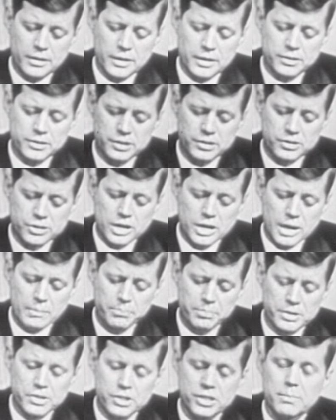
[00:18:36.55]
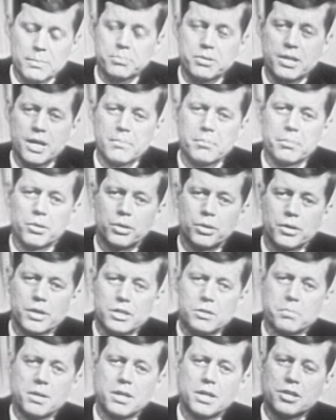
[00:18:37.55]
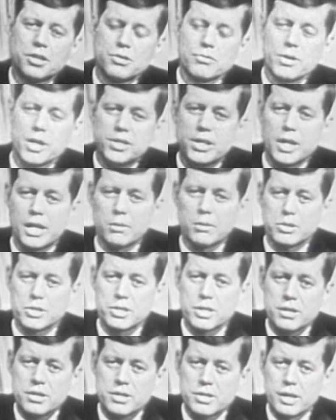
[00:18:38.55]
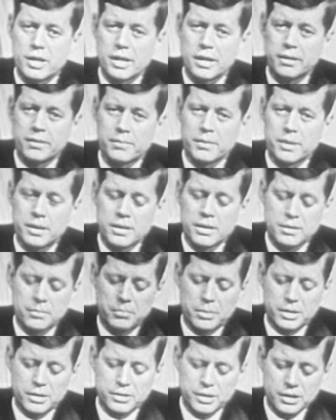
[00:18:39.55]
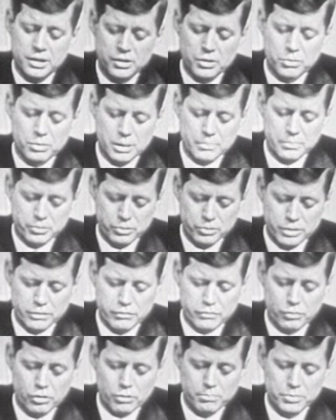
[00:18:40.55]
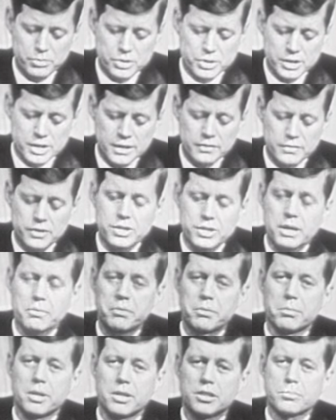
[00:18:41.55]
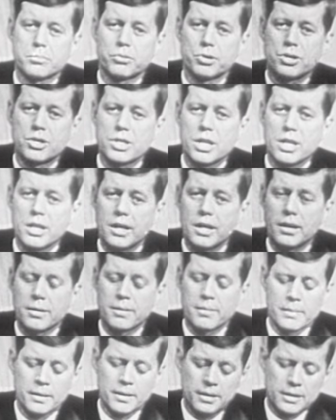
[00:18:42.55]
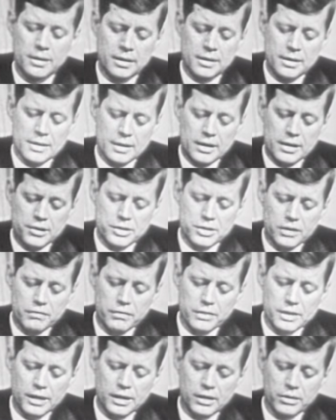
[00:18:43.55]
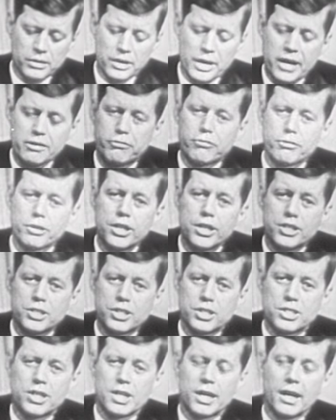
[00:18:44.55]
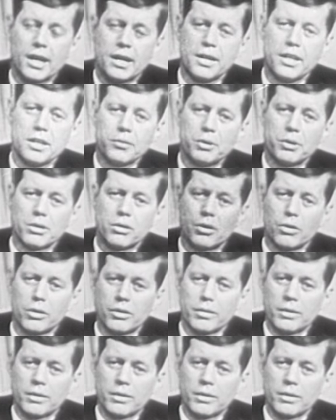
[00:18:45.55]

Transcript: It stopped in September, and there's been a stretch out since then. But it did go up 3 or 4% in the 7 months preceding. It's difficult in a free society where